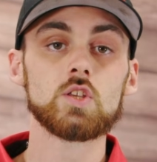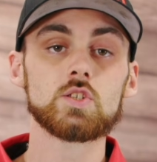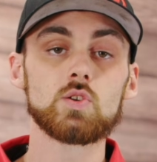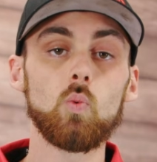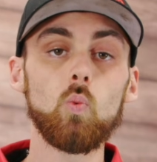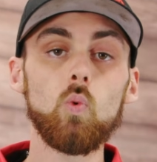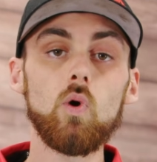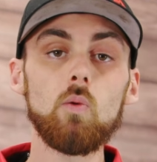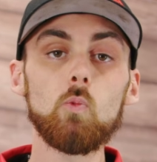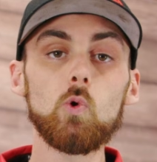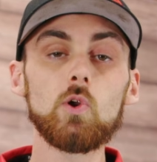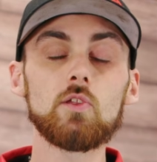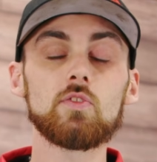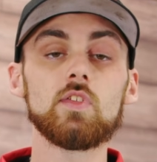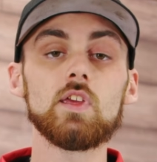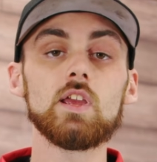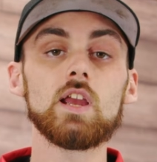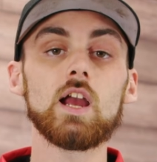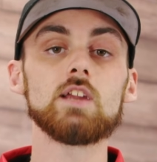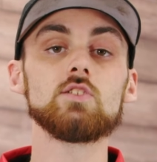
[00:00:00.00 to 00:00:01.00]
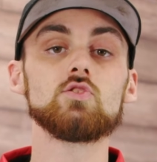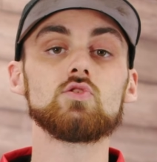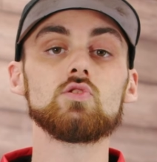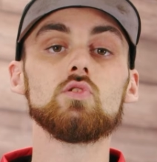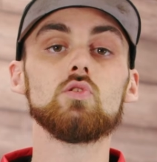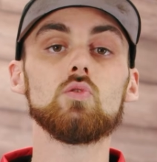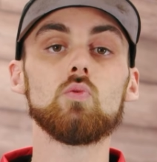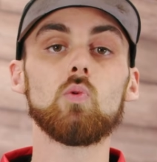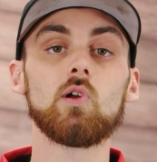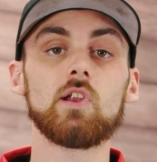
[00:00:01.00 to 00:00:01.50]
So one more thing I
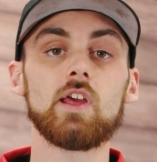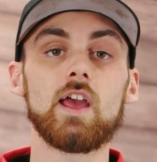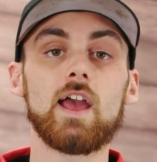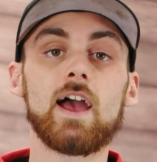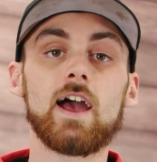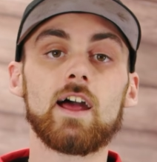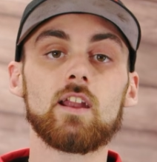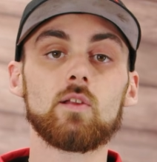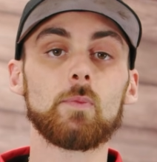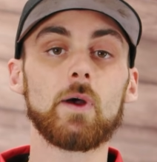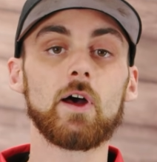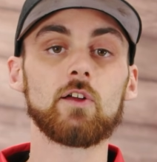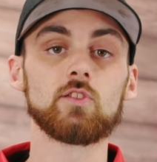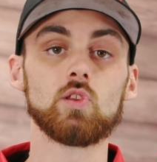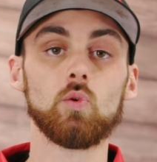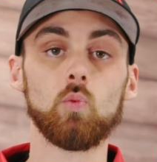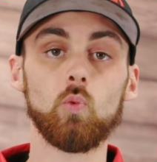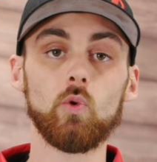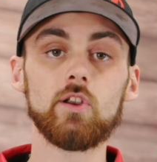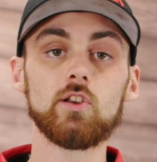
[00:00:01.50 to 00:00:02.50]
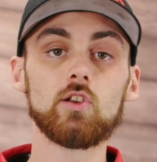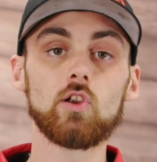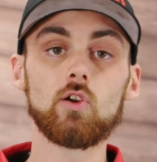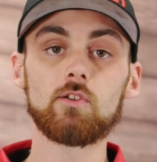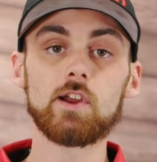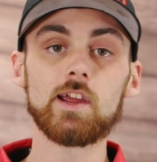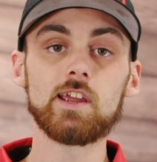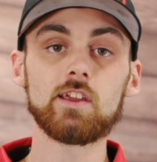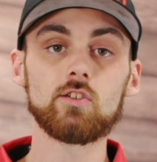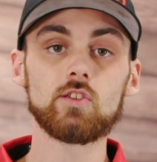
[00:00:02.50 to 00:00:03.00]
do want to add about the window
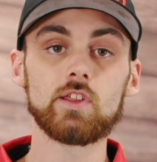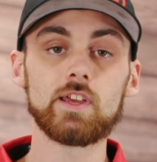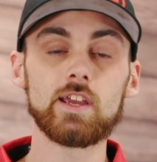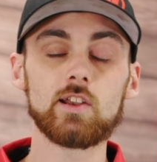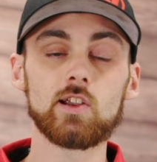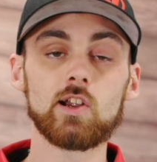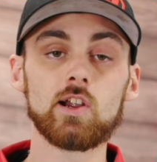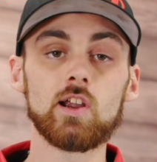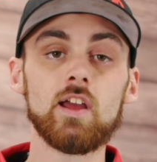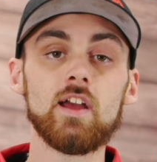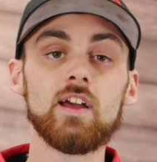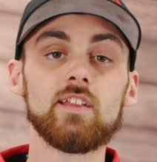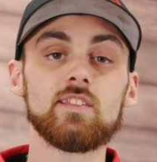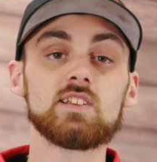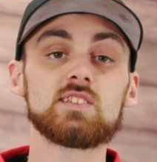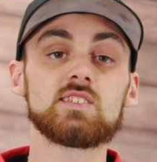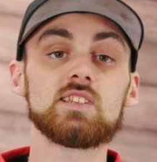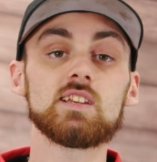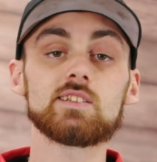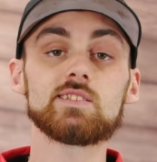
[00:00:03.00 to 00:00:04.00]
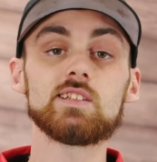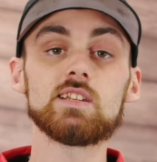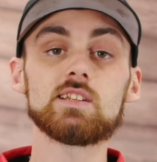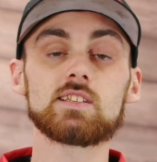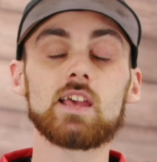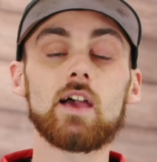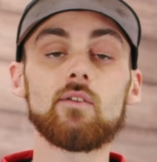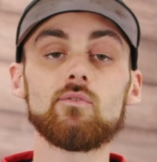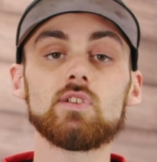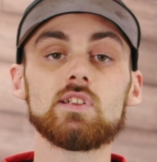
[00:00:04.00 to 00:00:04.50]
regulator. The
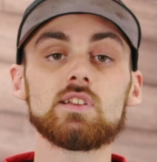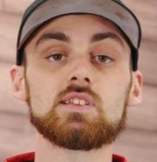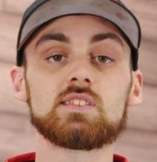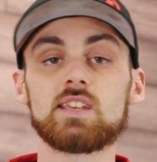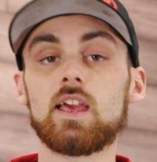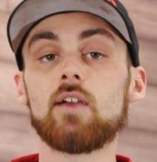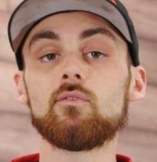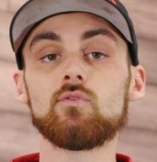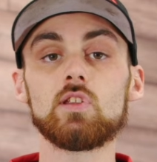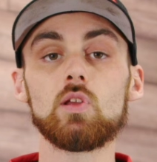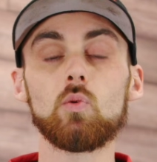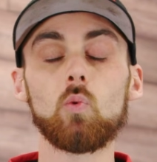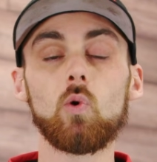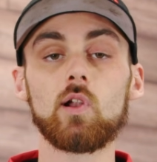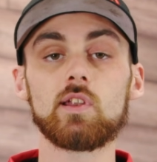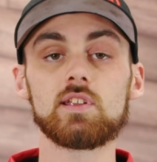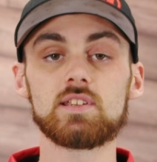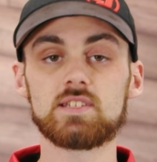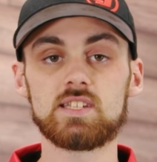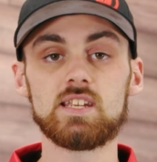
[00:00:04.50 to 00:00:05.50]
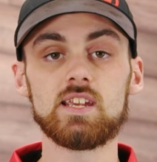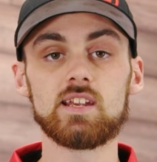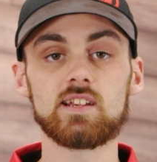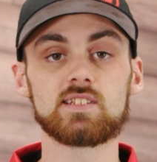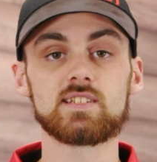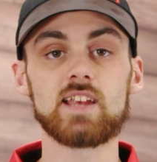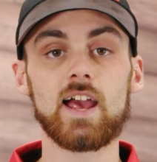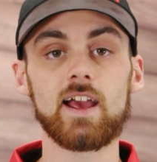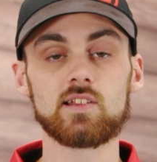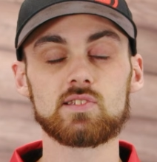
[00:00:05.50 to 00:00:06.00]
67 to 71 is the
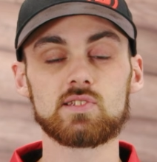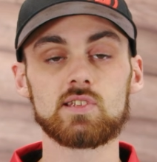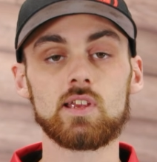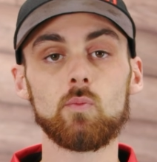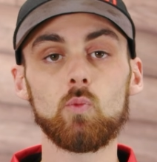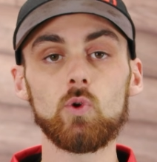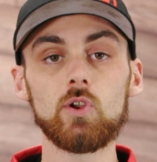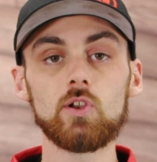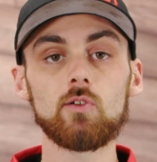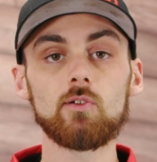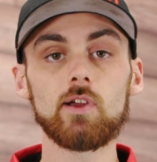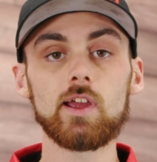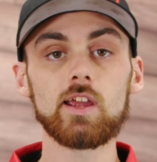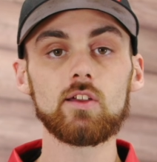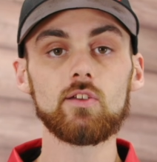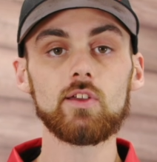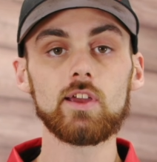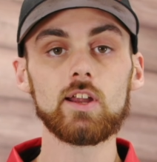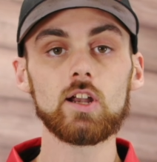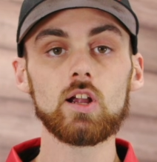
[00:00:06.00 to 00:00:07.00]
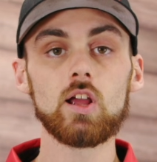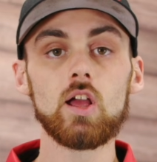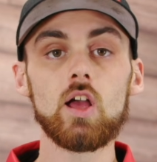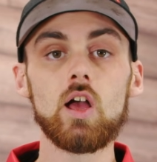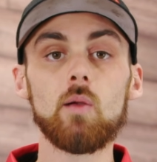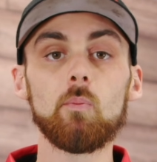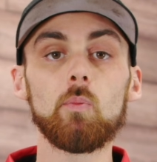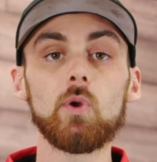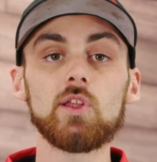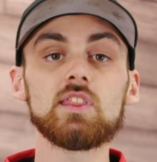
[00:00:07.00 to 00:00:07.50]
exact same window regulator,
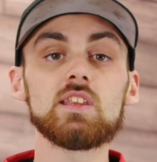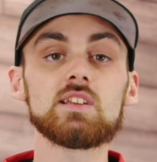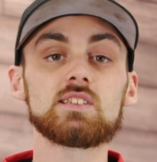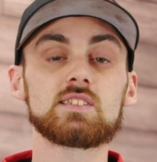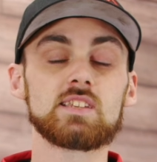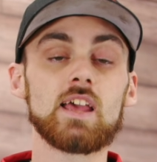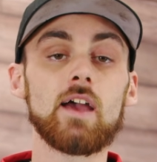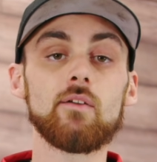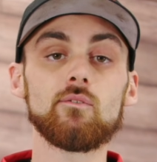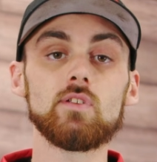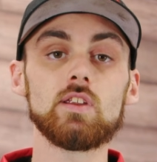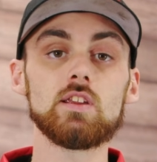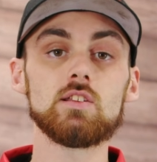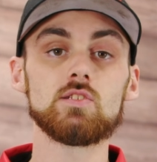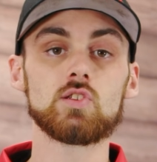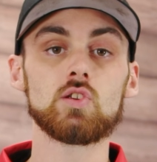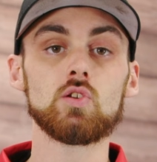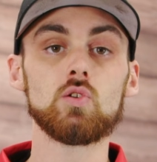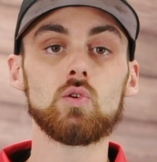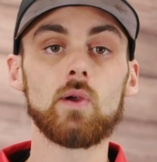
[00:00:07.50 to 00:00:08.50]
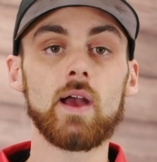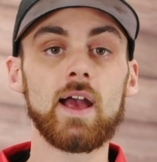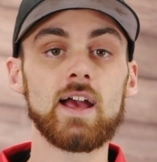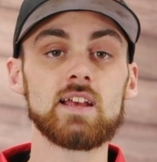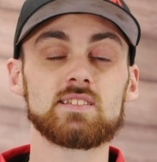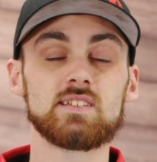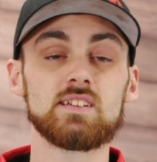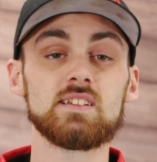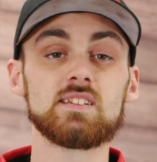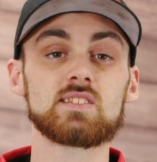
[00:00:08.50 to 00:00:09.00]
but the 72
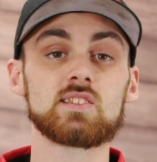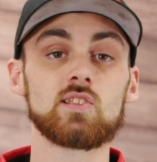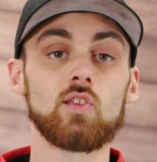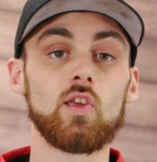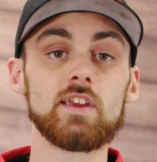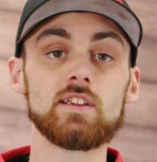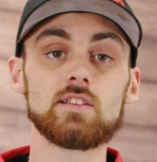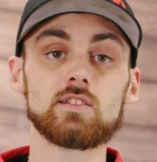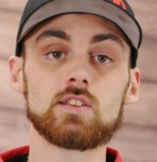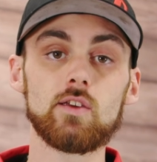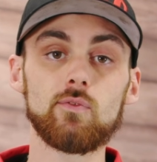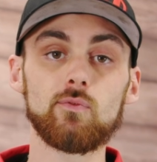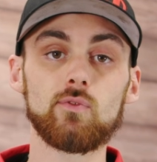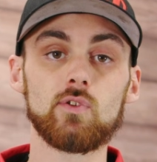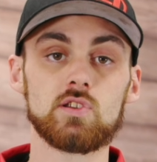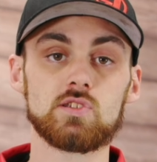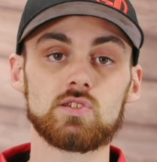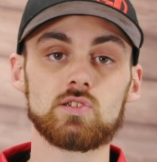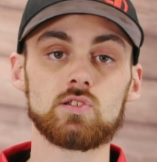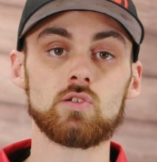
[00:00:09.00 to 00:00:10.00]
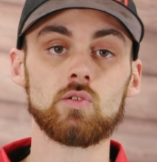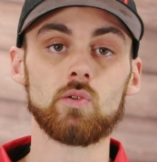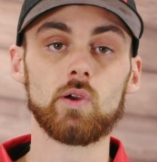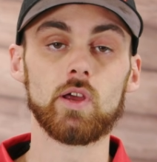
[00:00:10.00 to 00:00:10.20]
has a slight difference to